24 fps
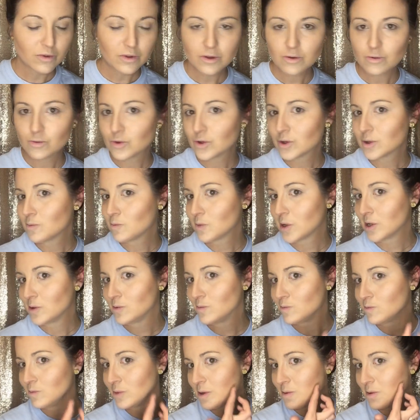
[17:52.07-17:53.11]
And really
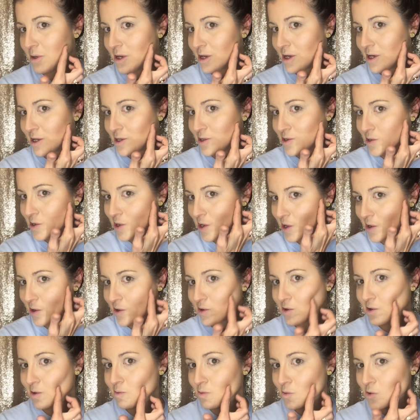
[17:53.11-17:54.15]
maybe edge it out a
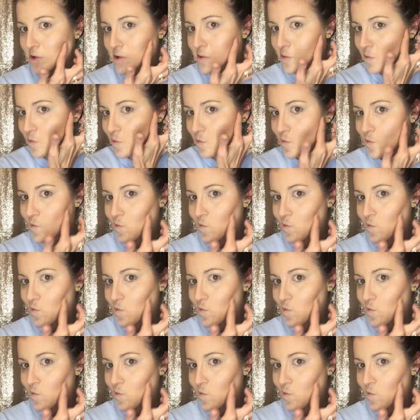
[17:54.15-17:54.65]
little more.